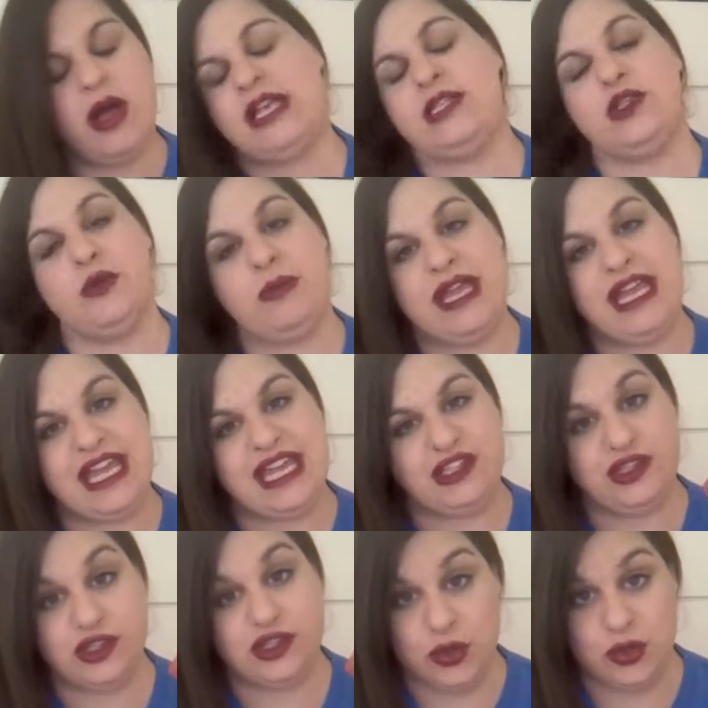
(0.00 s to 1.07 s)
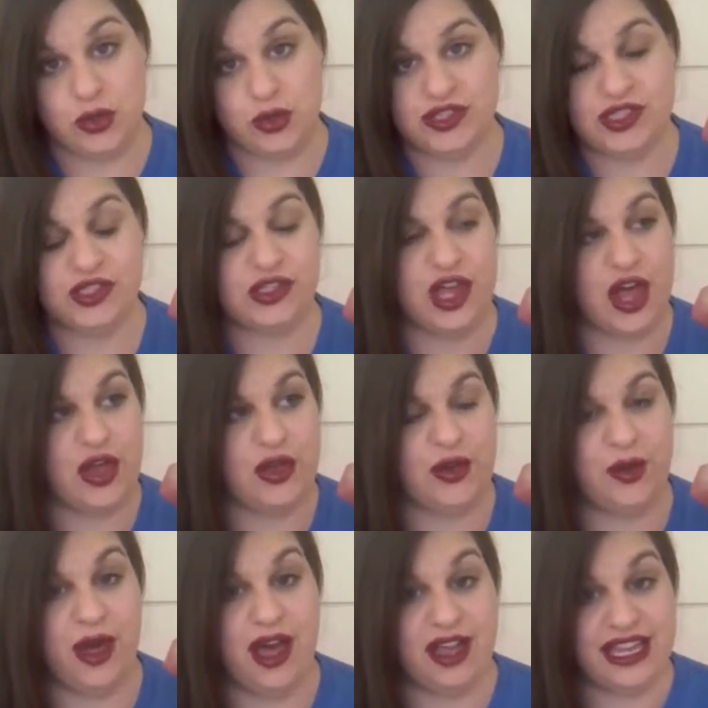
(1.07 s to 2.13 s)
might still be in stores
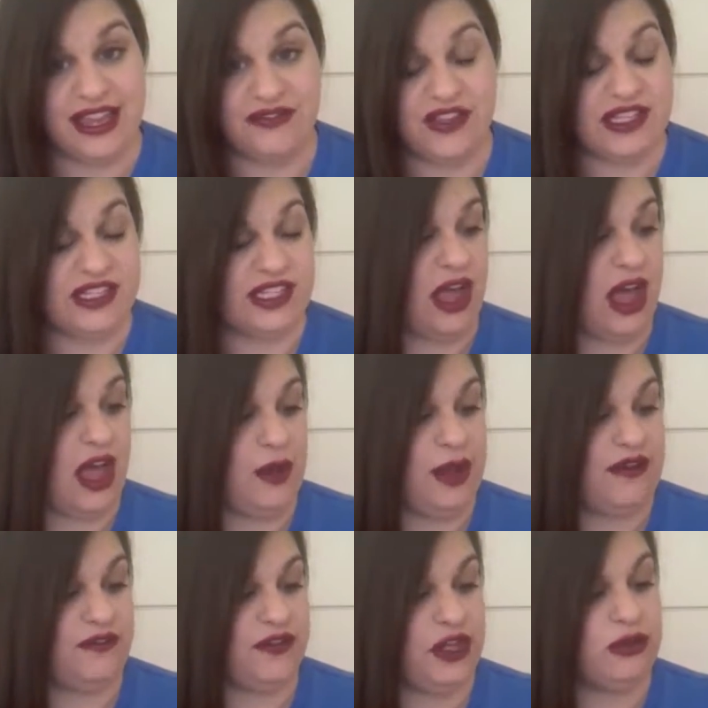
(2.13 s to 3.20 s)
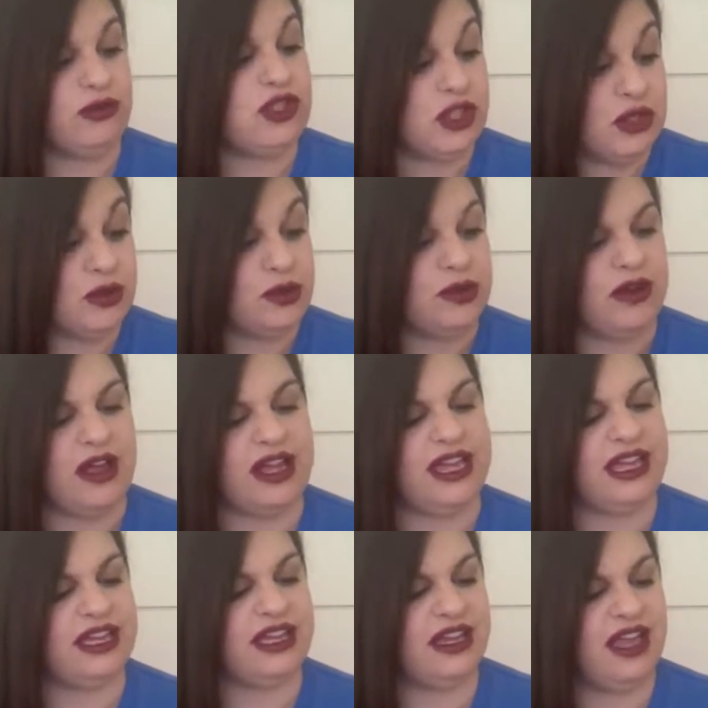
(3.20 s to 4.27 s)
so uh, give this a go if you too
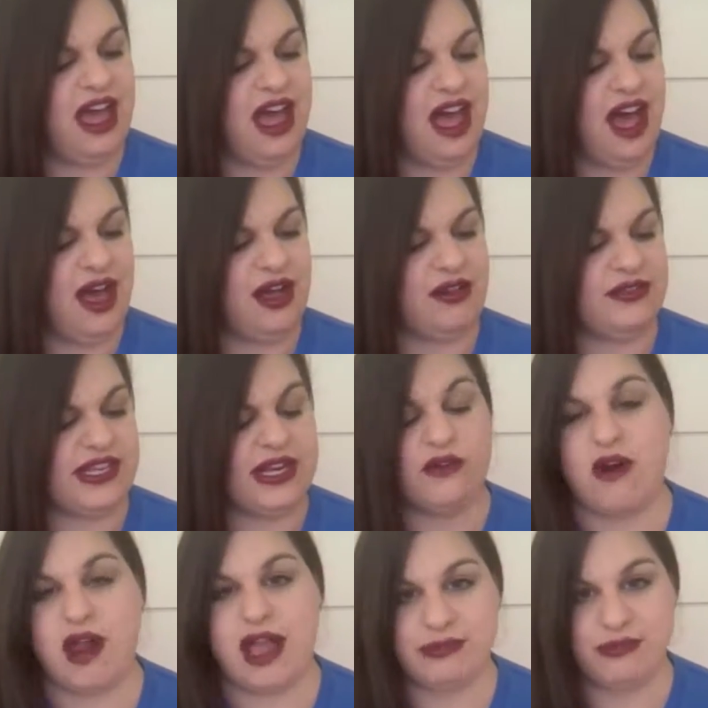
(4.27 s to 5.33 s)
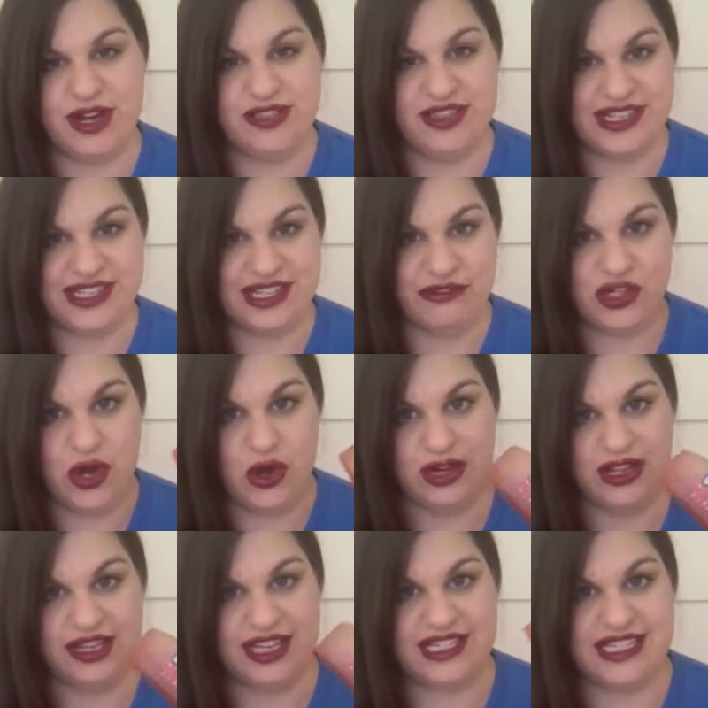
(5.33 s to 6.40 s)
like uh, the scent of raspberry and the scent of
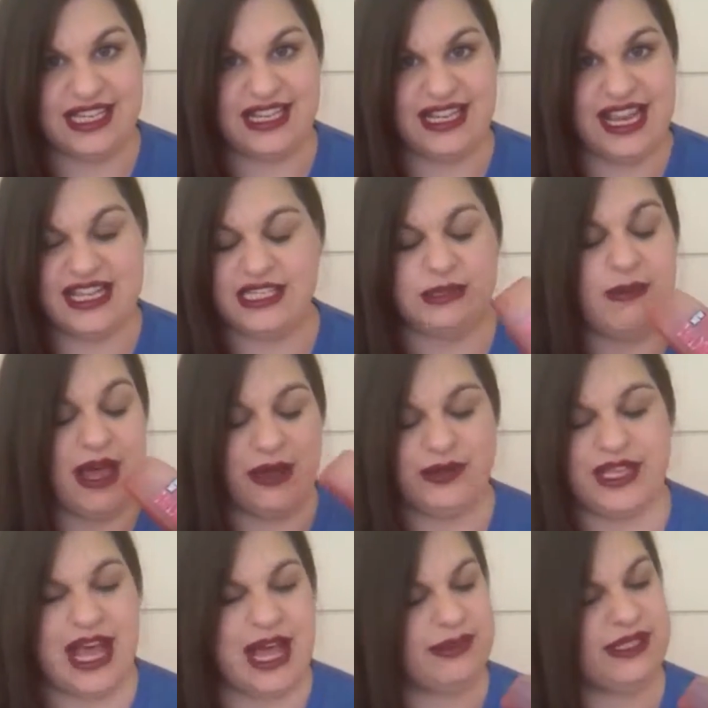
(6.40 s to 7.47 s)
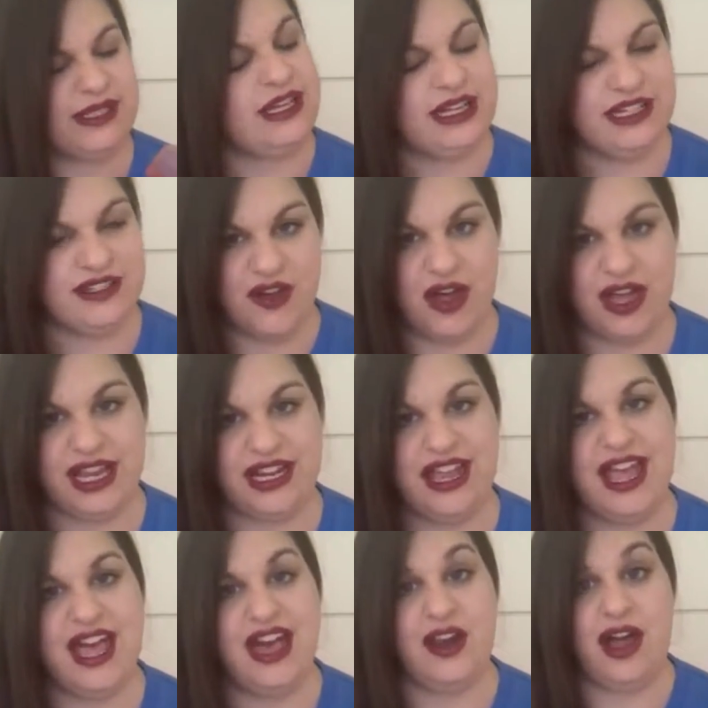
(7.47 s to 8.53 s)
chocolate because it, it smells absolutely
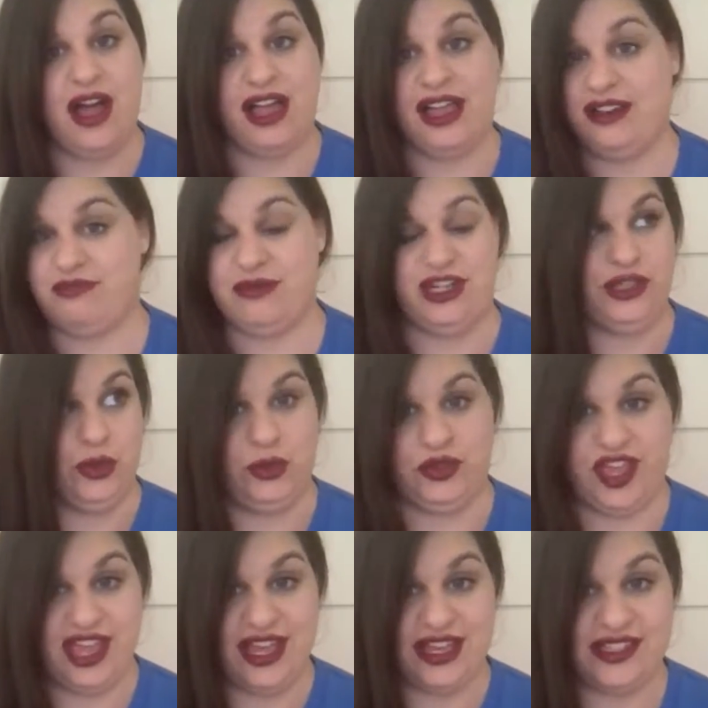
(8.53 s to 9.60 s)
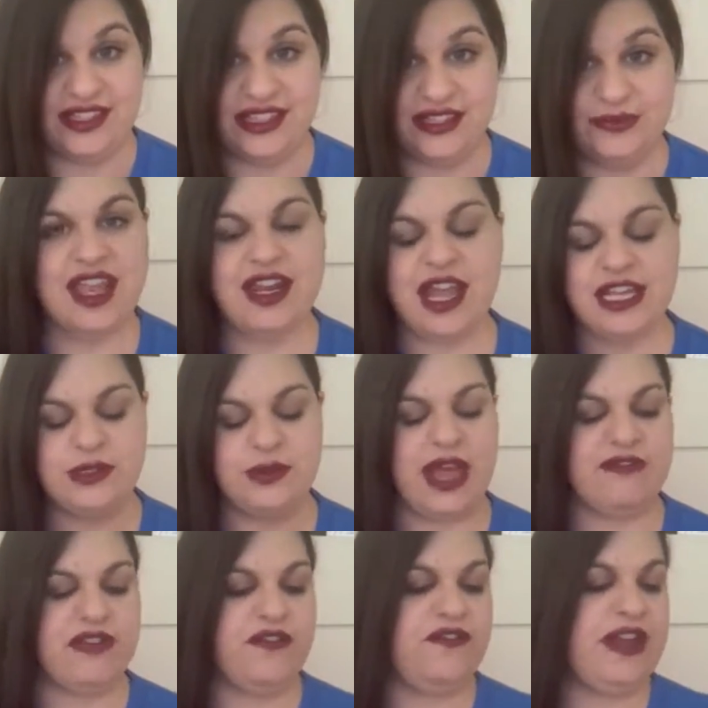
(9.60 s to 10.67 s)
divine and I adore this Next we
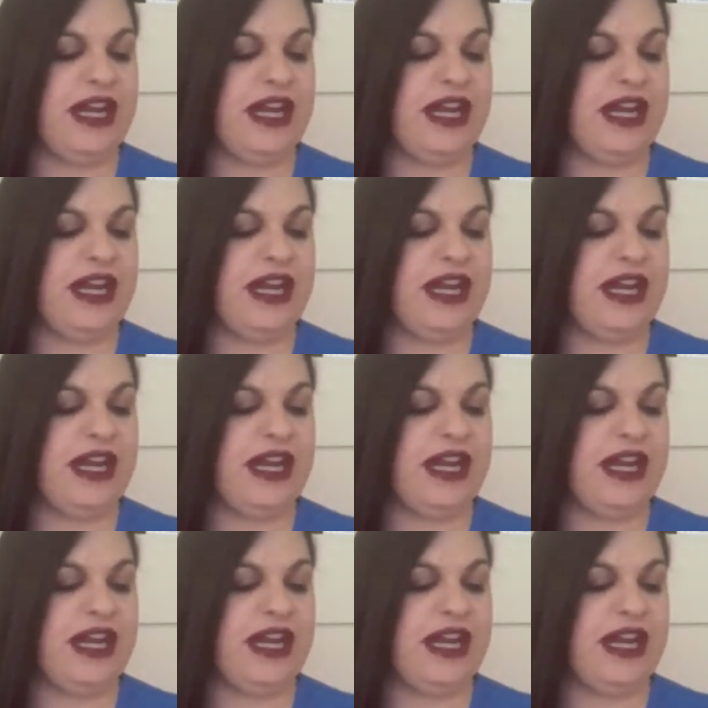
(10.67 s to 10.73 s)
have the